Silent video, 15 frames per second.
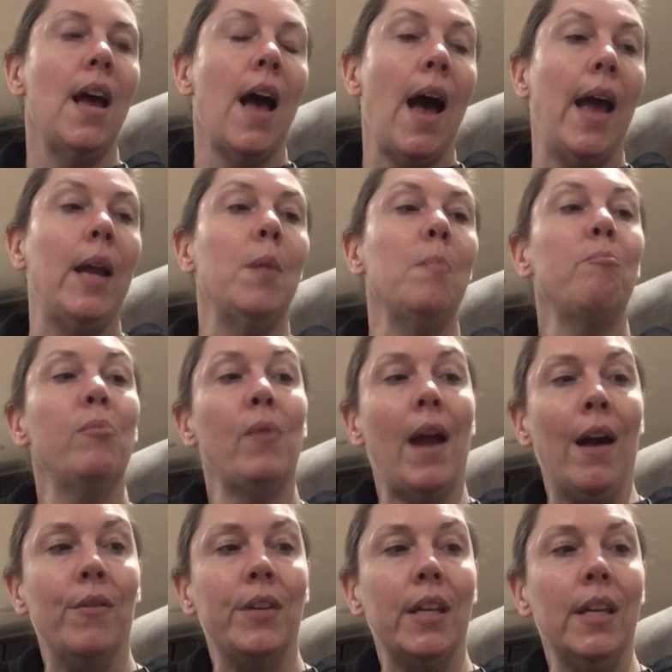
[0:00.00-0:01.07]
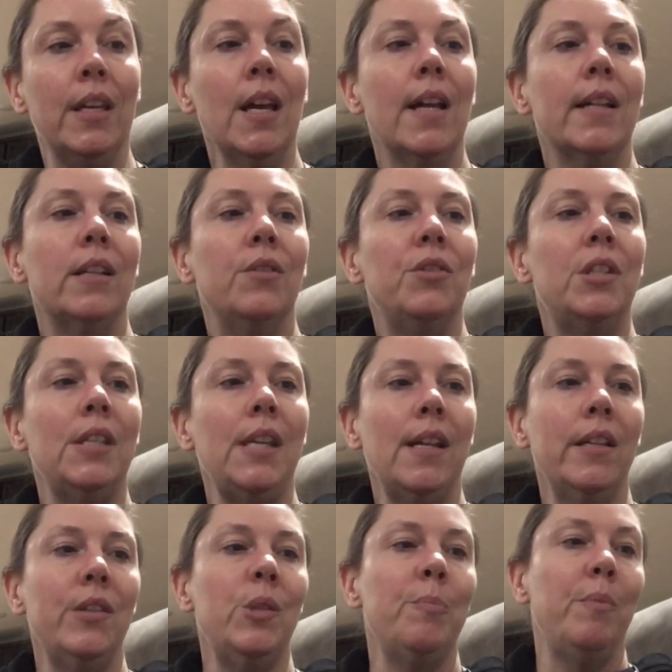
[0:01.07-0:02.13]
I am Brownie, Lucille
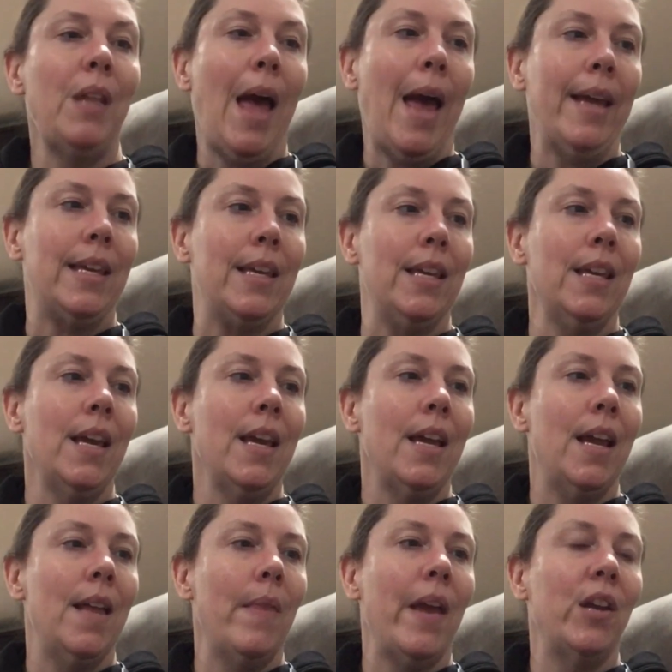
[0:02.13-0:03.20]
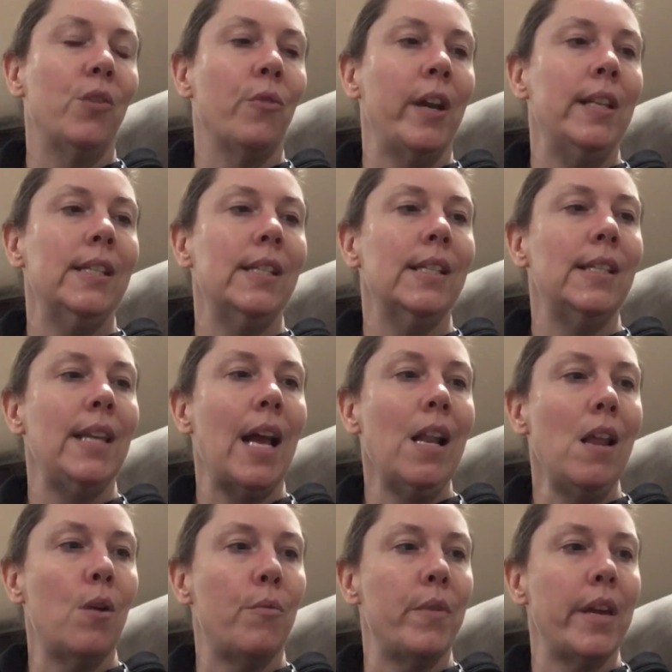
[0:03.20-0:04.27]
is Blackie, and that Grace is
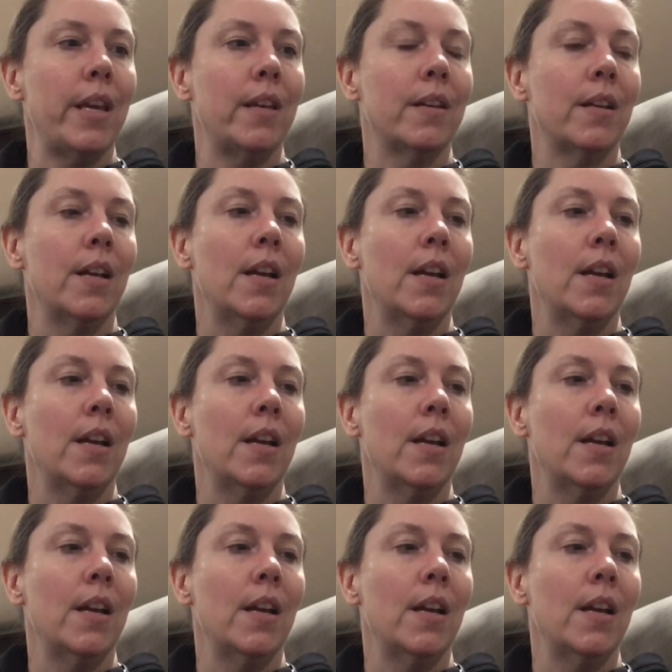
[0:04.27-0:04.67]
Yellowy.